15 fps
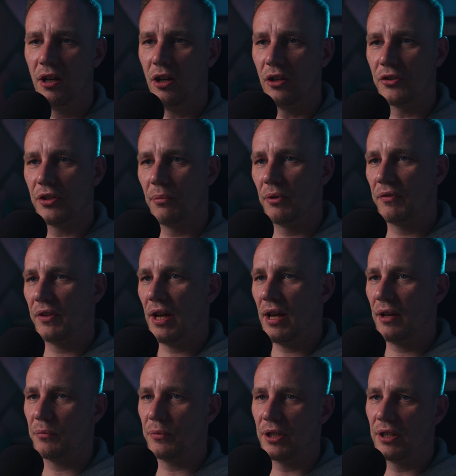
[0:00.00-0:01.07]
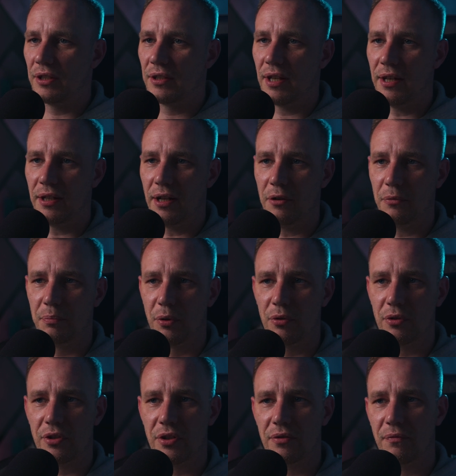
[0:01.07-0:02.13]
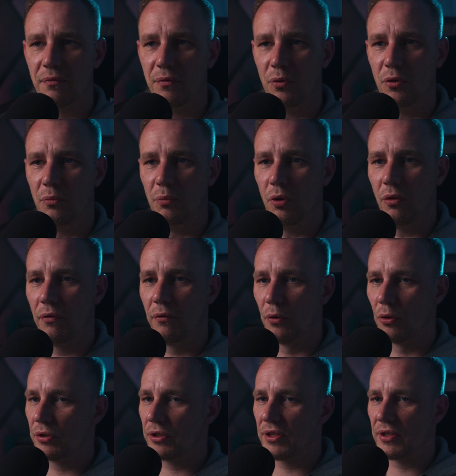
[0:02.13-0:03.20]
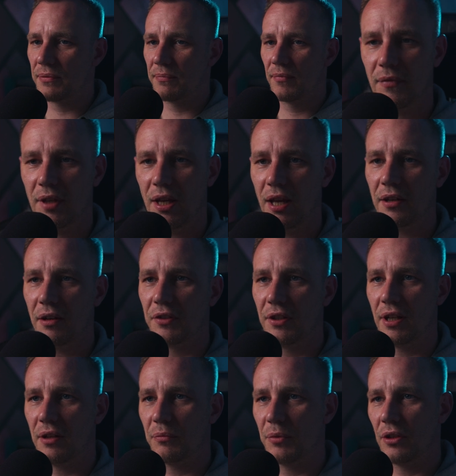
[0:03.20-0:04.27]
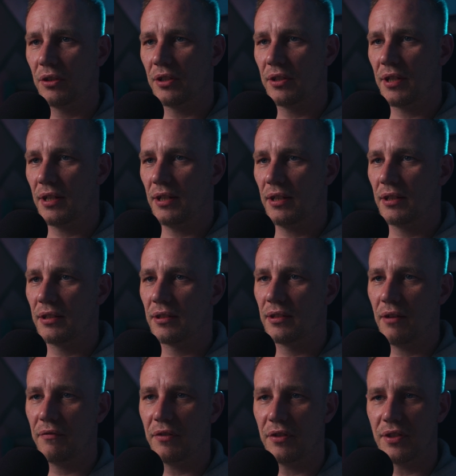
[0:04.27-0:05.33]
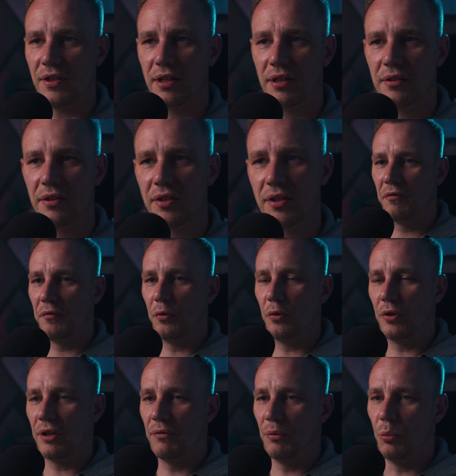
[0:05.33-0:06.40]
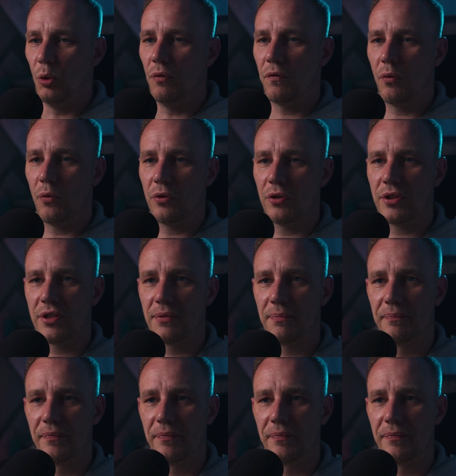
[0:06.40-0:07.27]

On top of that, we take Outburst for more thorns. And after that, we're gonna take Tough as Nails for even more thorns.